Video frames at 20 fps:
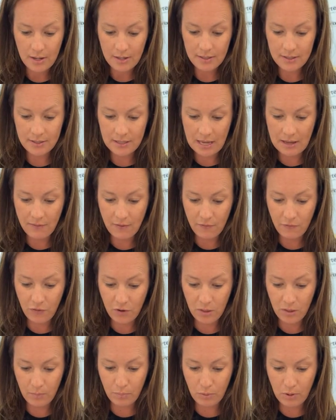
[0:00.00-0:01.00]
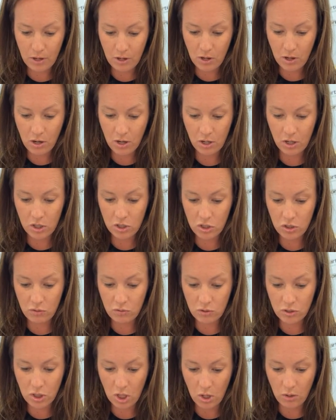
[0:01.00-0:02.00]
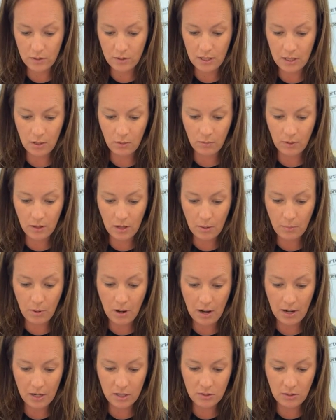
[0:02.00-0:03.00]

Save it for the printer because you don't need it with our product.